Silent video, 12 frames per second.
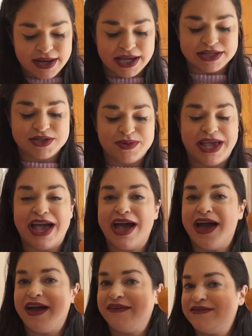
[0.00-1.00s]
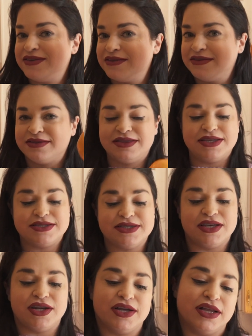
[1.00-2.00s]
Next we have this
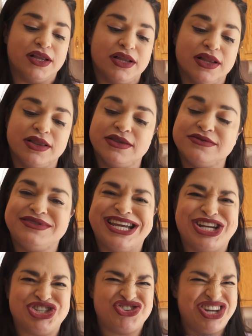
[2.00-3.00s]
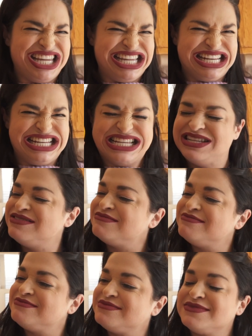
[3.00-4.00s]
little tangerine,
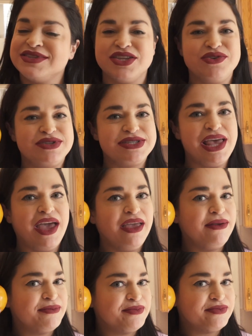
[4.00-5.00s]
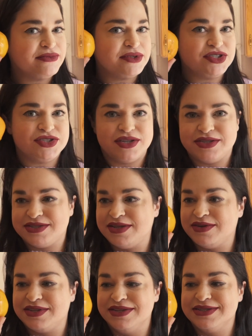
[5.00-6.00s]
you'd say. So you can see
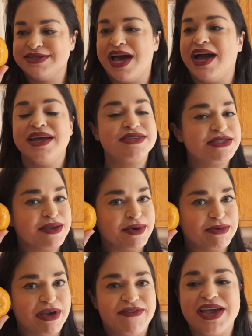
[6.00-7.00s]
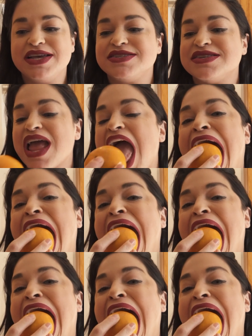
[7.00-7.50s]
the size compared to my face.